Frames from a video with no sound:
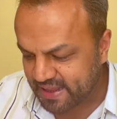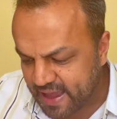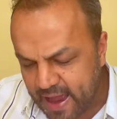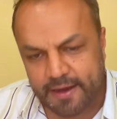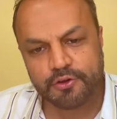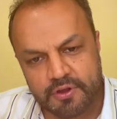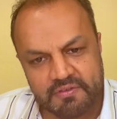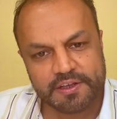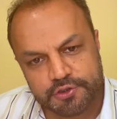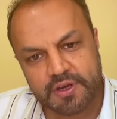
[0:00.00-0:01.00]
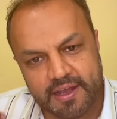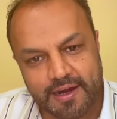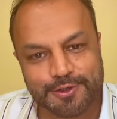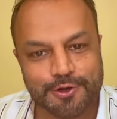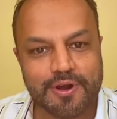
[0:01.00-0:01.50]
They had to eventually
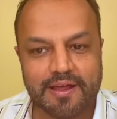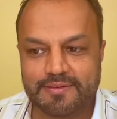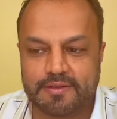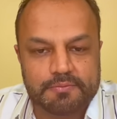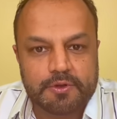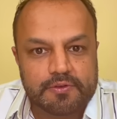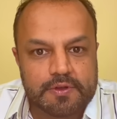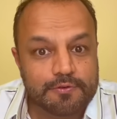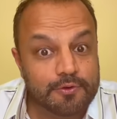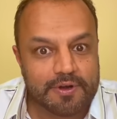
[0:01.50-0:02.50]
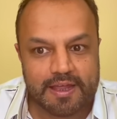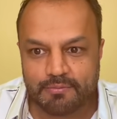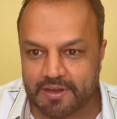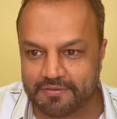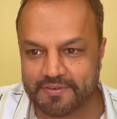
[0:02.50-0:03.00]
cut short answers because there's no
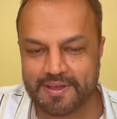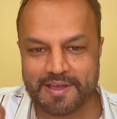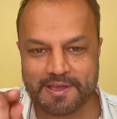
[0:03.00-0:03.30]
time left.